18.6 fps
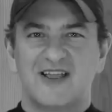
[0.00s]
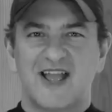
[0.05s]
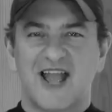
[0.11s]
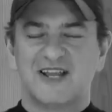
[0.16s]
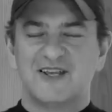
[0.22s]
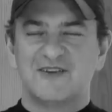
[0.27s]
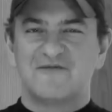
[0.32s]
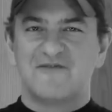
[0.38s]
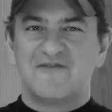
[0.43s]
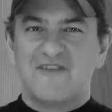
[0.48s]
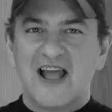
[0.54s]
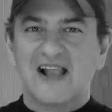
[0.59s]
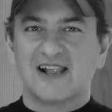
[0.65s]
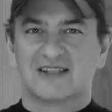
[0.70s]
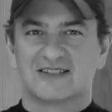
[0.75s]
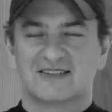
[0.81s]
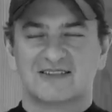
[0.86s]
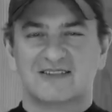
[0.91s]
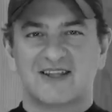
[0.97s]
And it
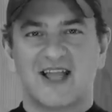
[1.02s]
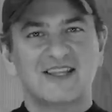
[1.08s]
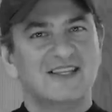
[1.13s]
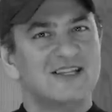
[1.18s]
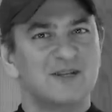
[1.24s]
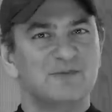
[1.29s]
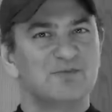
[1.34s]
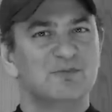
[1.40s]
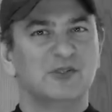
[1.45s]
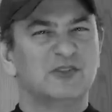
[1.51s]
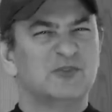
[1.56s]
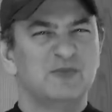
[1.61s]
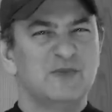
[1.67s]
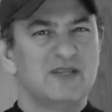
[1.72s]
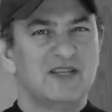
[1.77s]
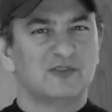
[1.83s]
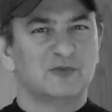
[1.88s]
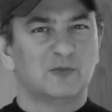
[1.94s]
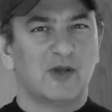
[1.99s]
felt like he had missed
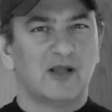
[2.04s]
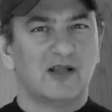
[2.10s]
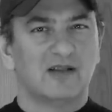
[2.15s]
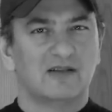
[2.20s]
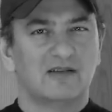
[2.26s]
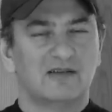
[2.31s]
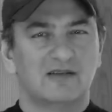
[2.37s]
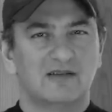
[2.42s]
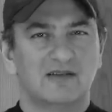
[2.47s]
me as well.